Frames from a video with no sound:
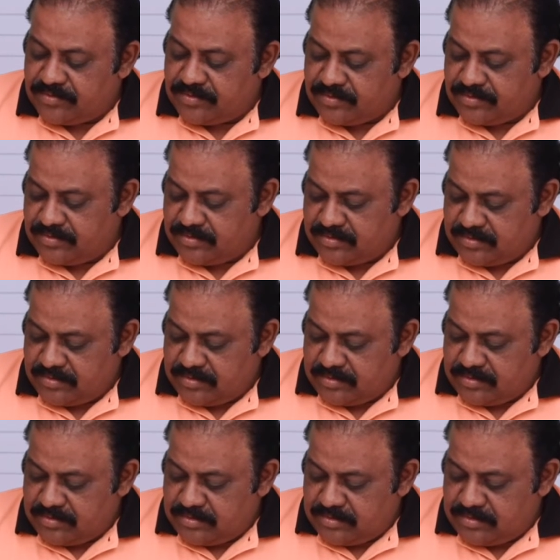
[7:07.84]

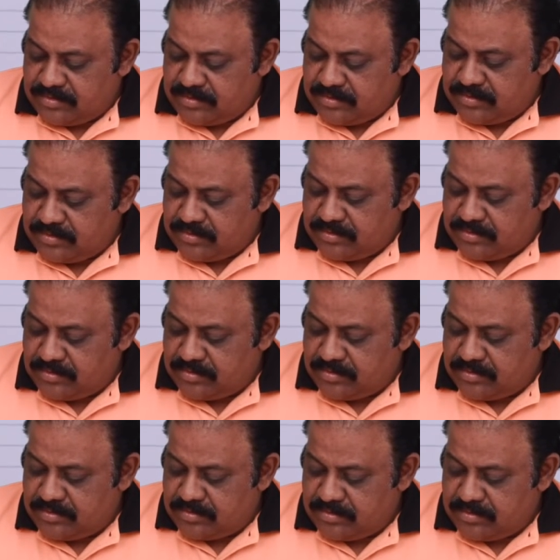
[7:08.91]

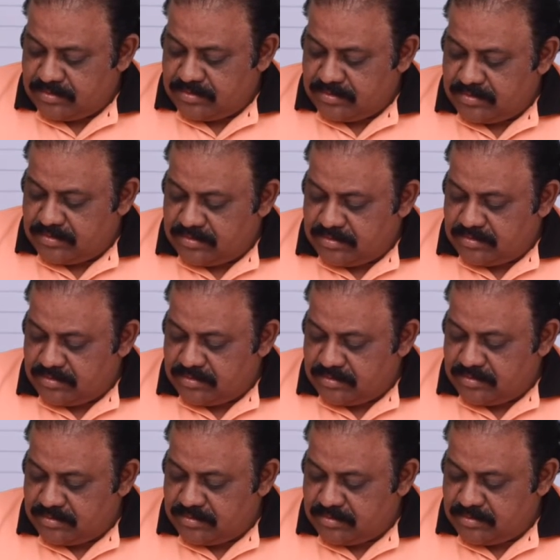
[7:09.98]

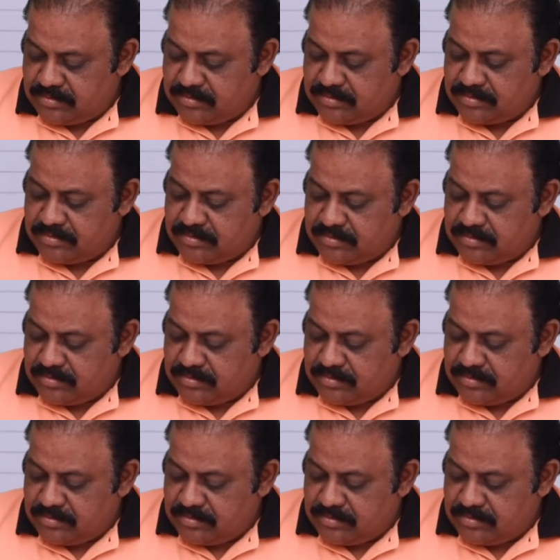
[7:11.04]
(silence)